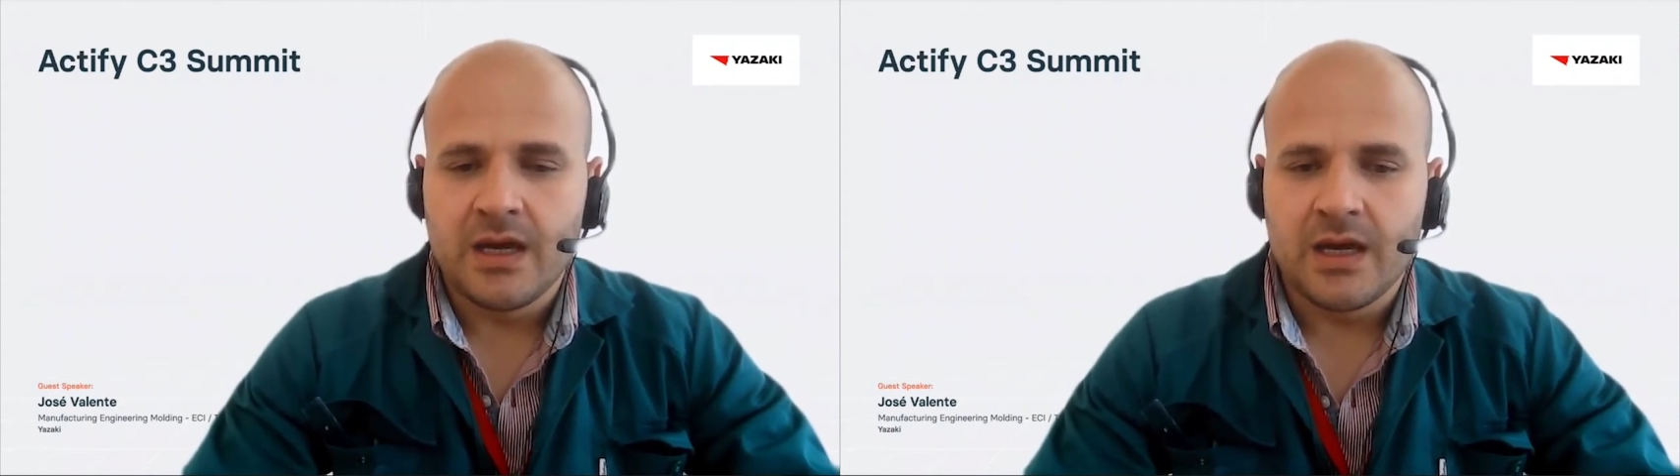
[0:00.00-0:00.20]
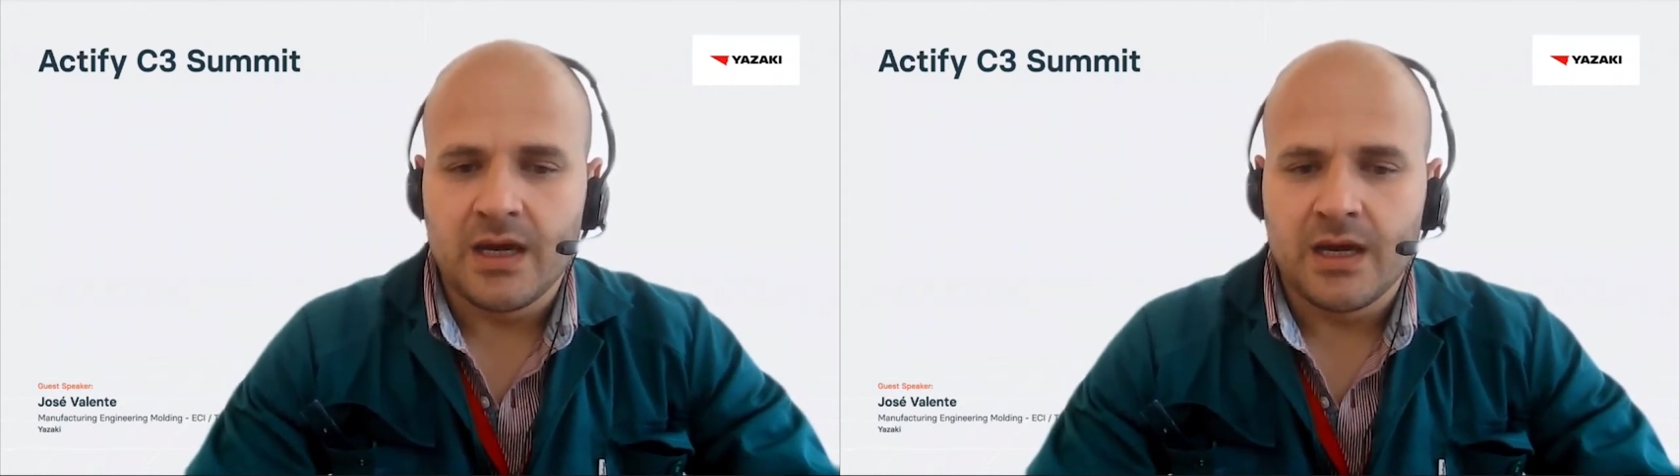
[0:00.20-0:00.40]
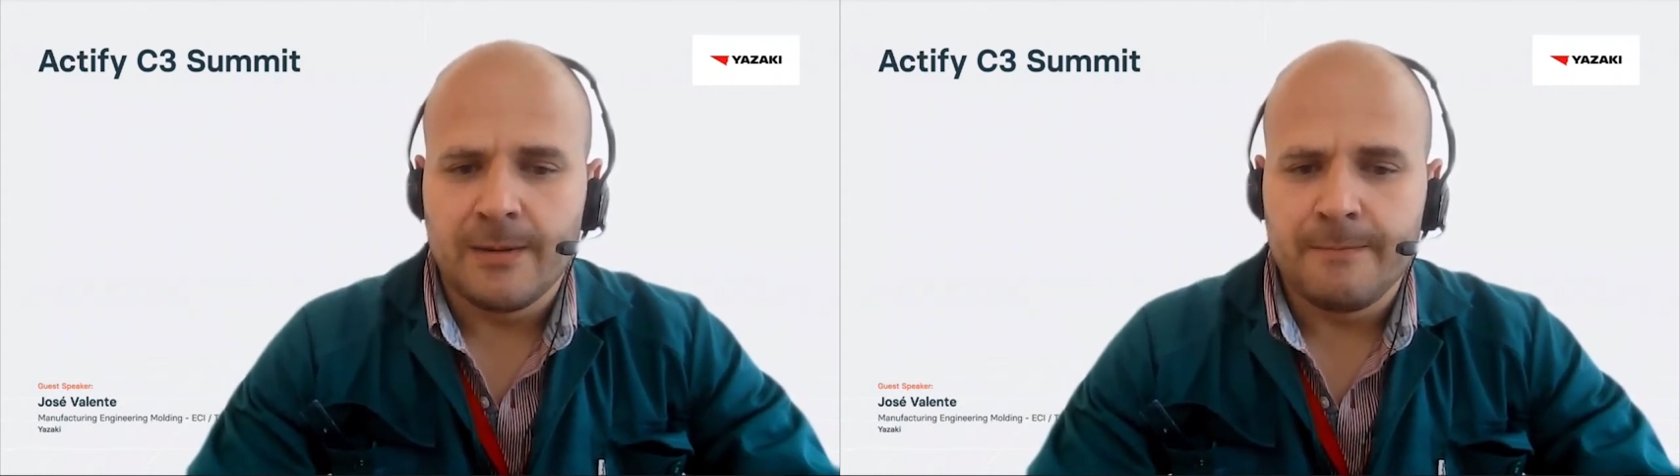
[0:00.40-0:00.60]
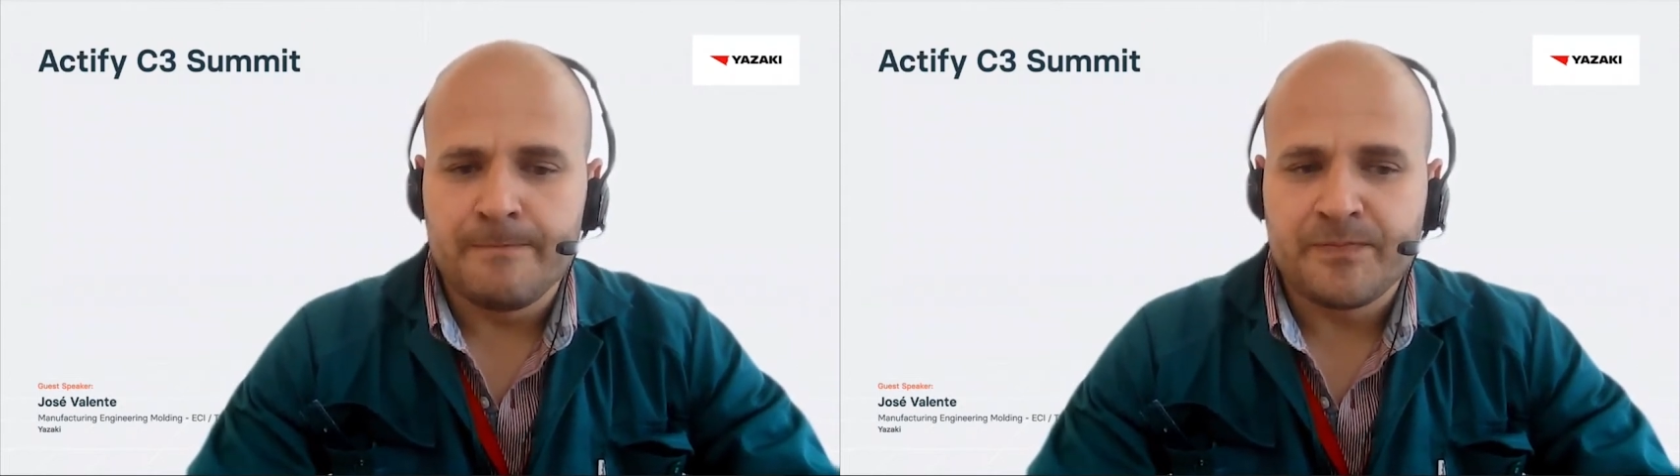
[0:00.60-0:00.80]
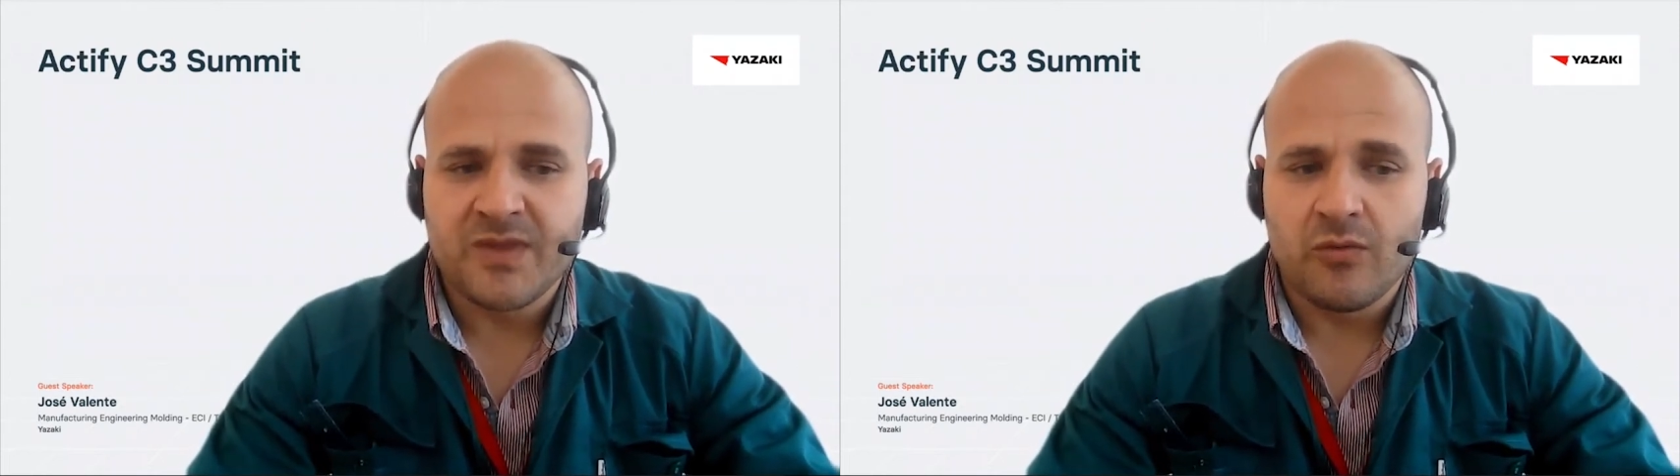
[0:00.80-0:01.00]

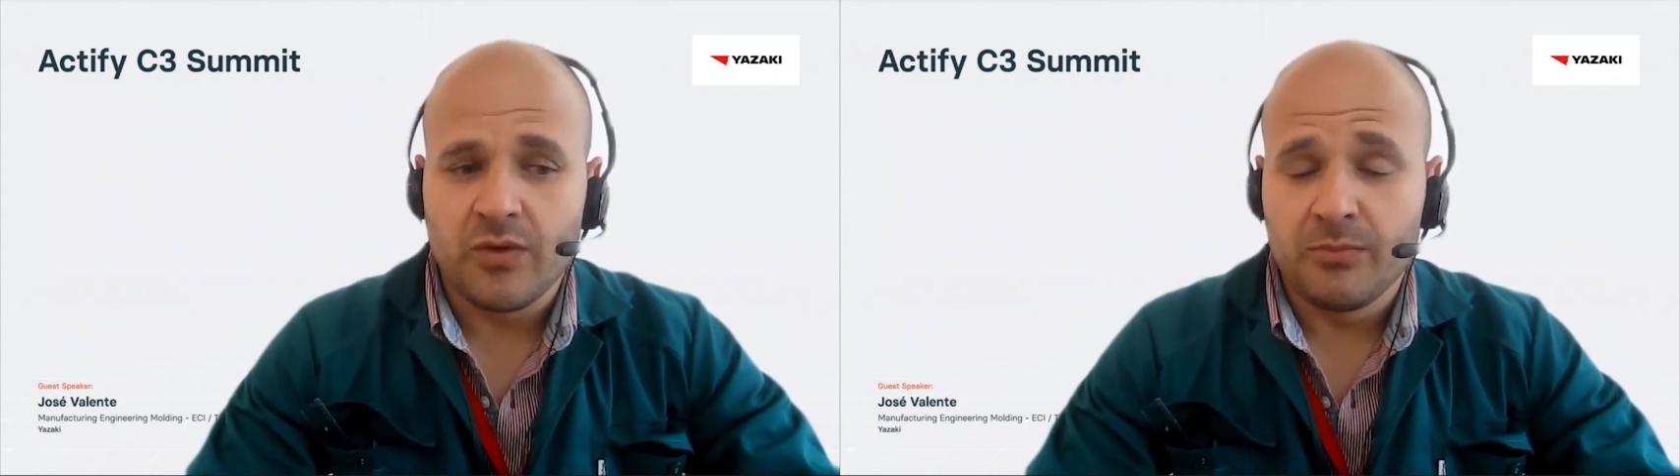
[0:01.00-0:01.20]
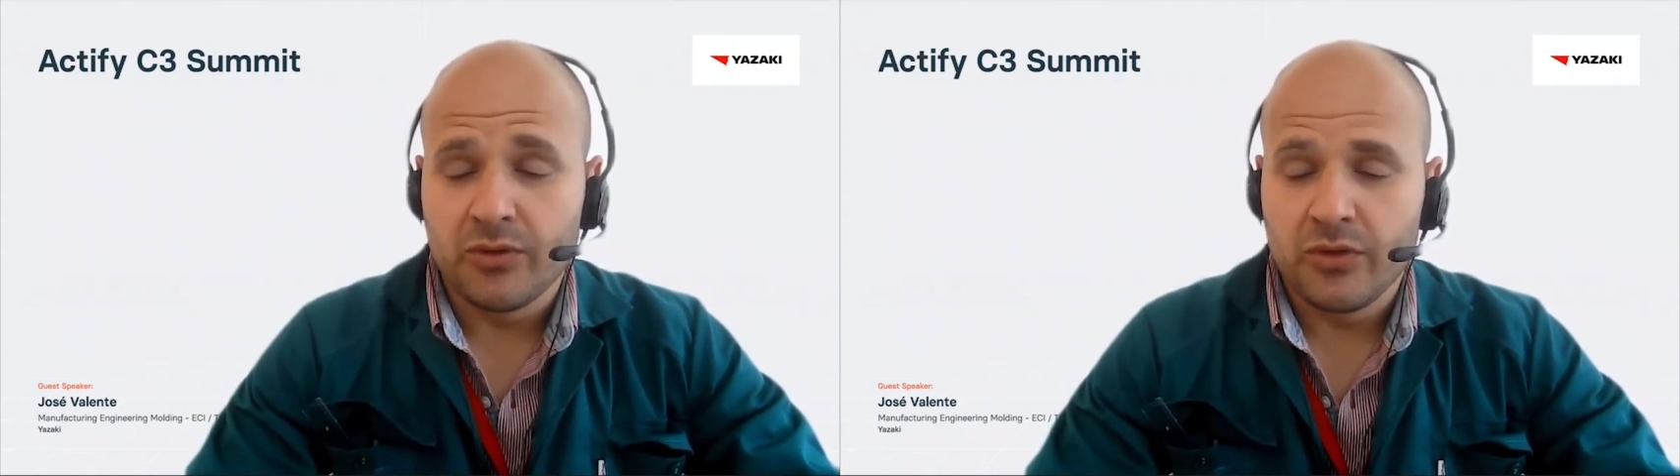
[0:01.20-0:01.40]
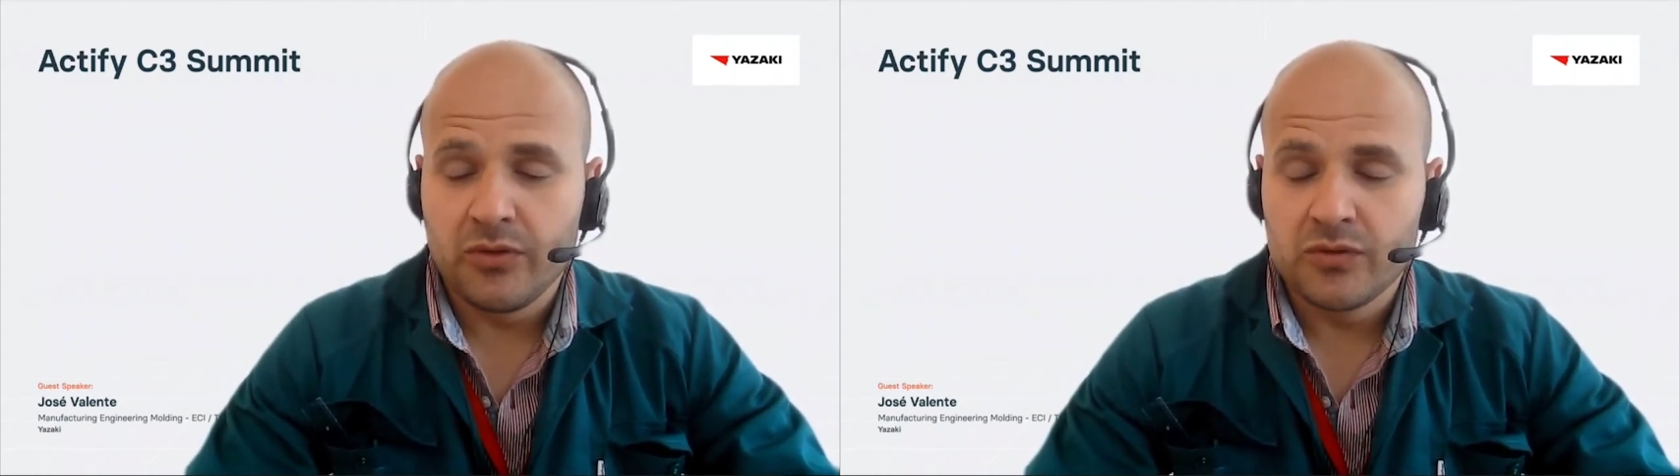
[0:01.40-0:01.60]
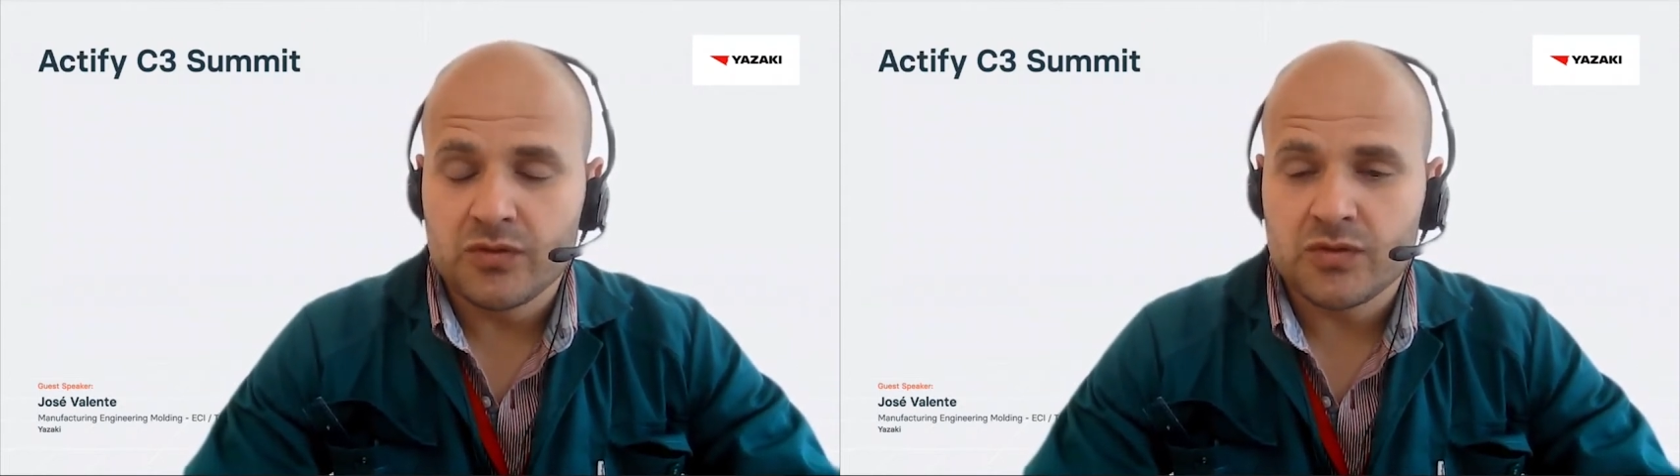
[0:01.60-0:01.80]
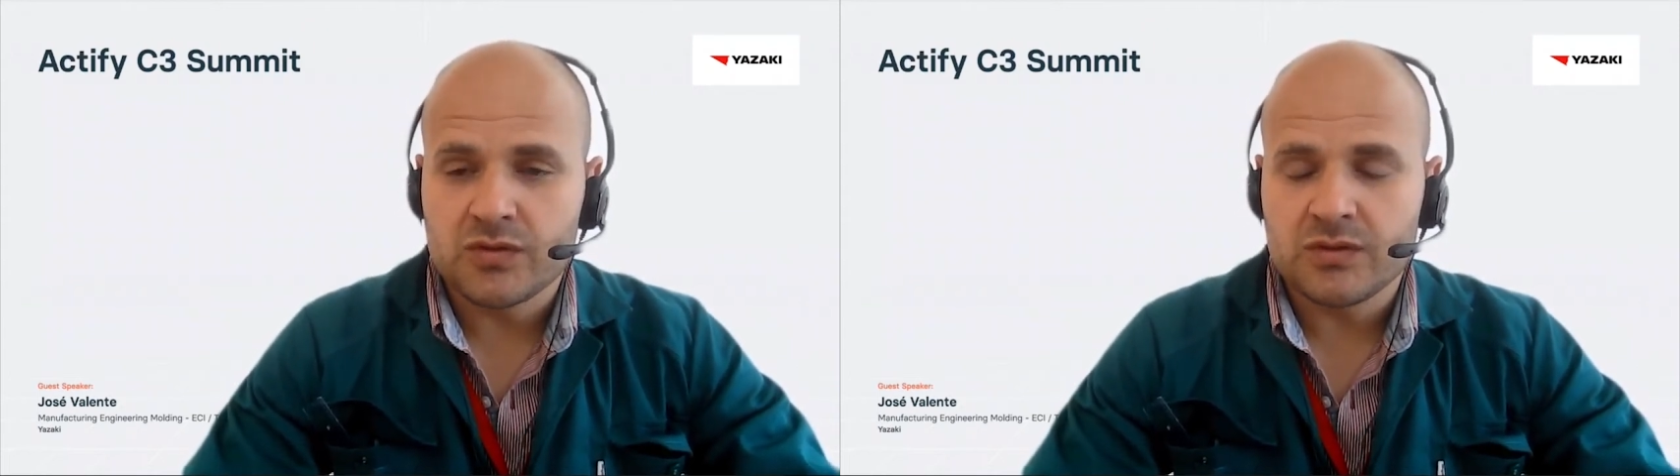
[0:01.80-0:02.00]
We
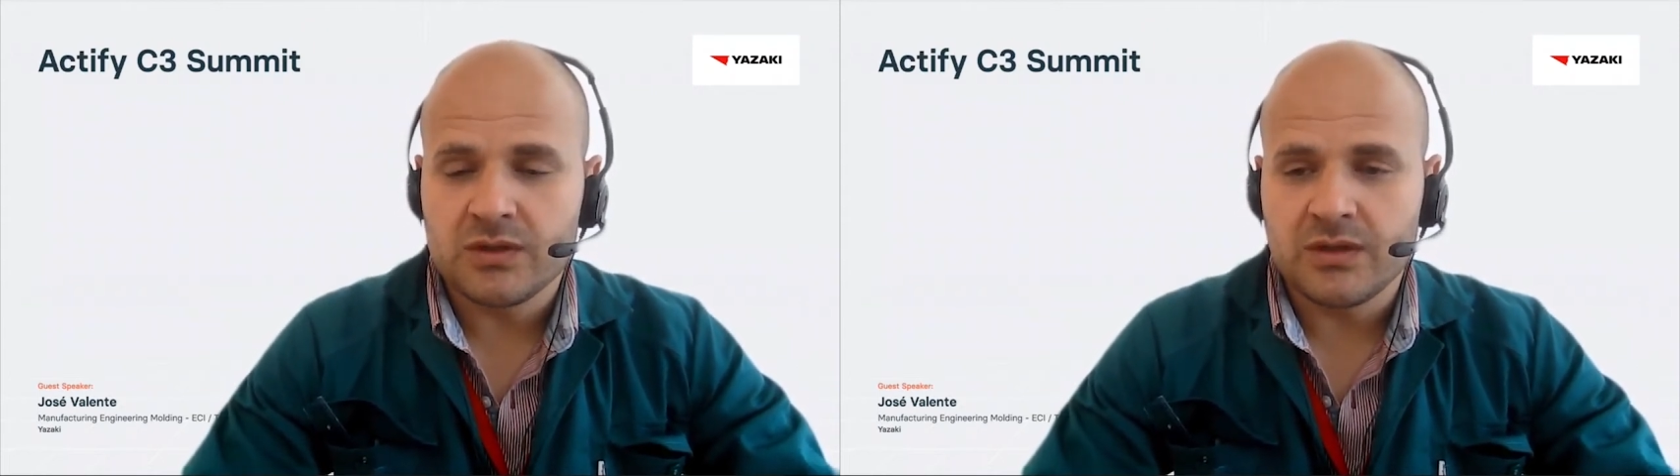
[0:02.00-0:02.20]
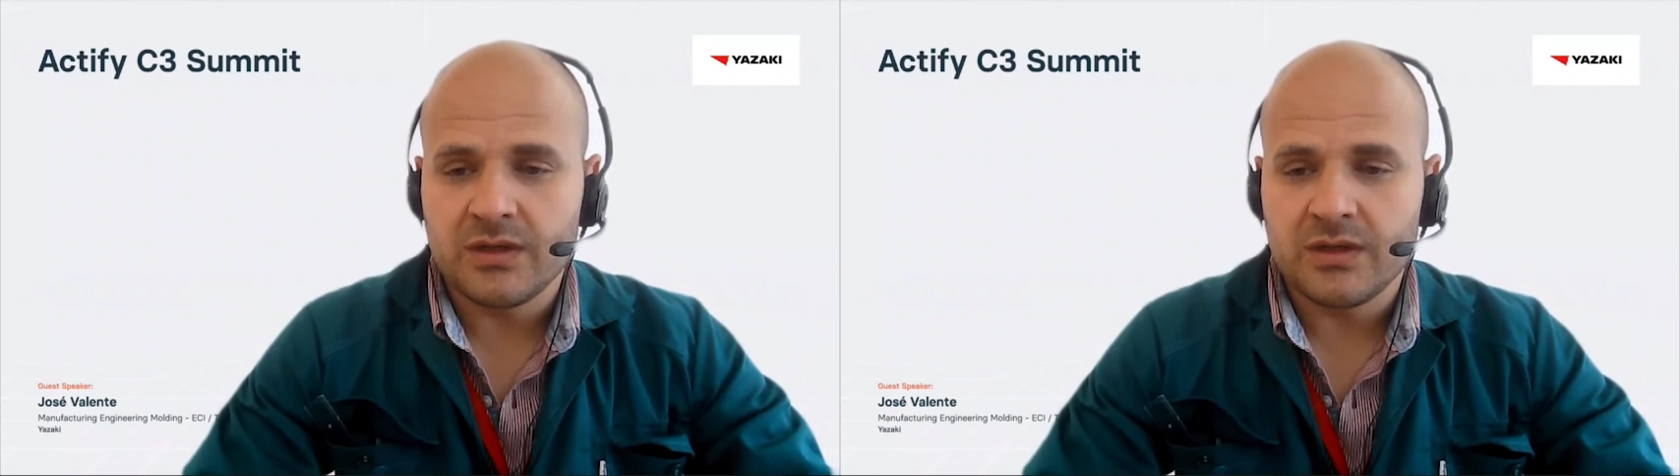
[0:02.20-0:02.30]
produce